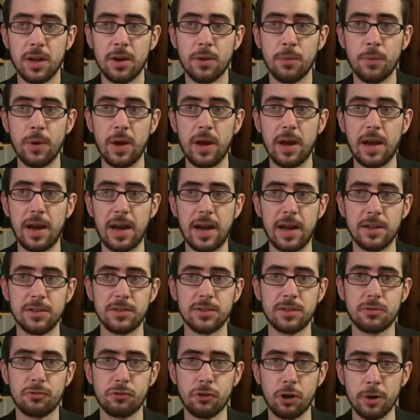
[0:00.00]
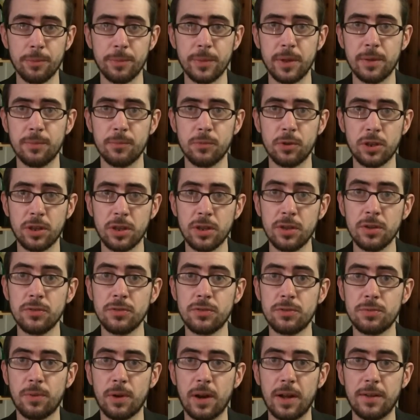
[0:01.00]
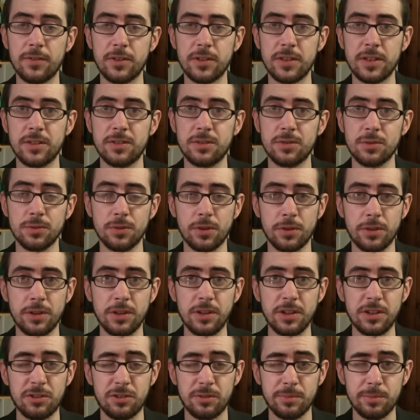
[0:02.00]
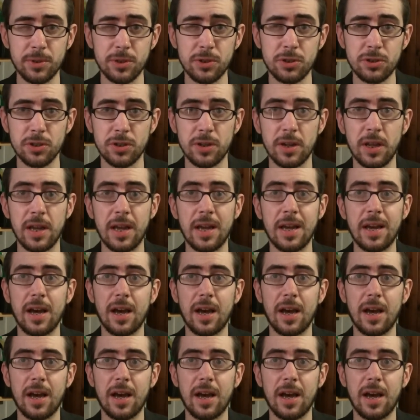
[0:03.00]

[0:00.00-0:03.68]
whereas Chromium will use whatever's installed on the distribution.